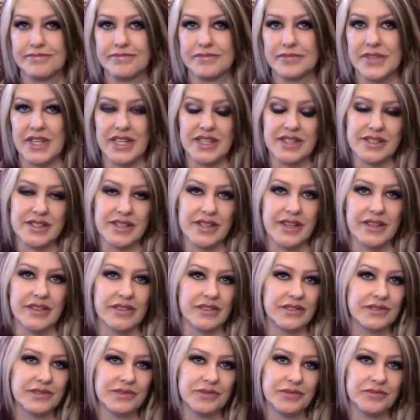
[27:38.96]
That's it.
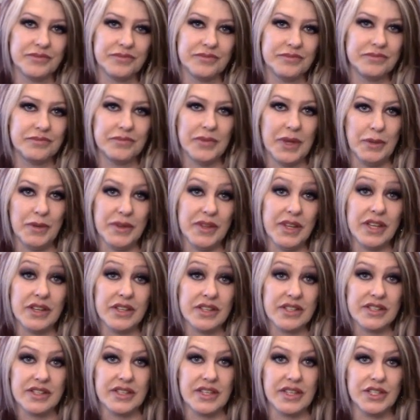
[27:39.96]
Maybe they
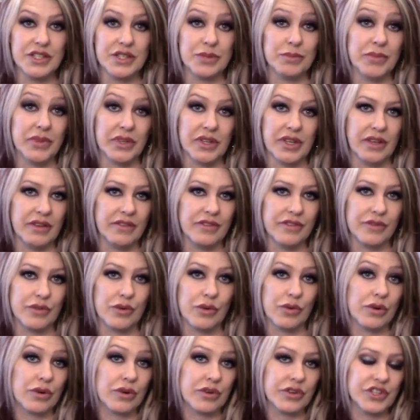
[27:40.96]
just need to believe,
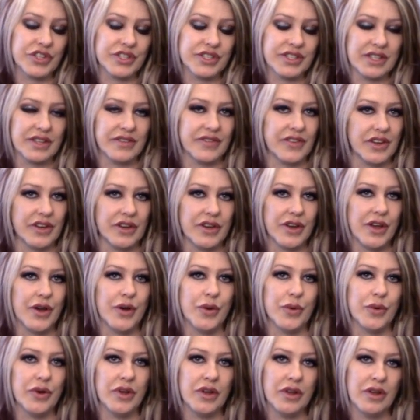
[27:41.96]
or just even
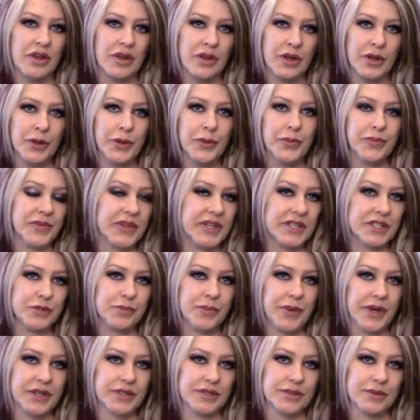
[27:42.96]
know it's
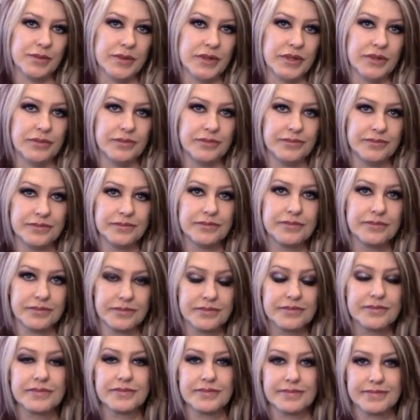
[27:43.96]
possible.
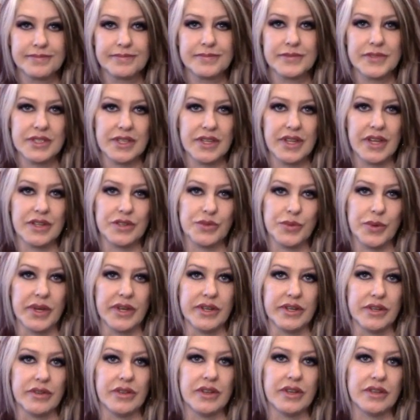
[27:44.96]
So that's why
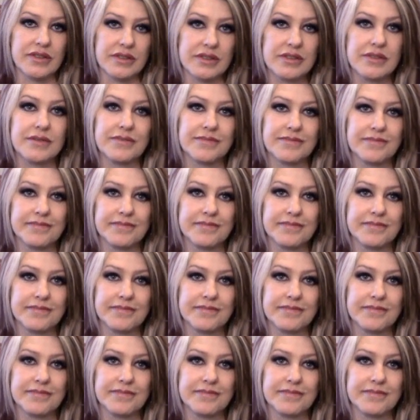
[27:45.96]
I do this.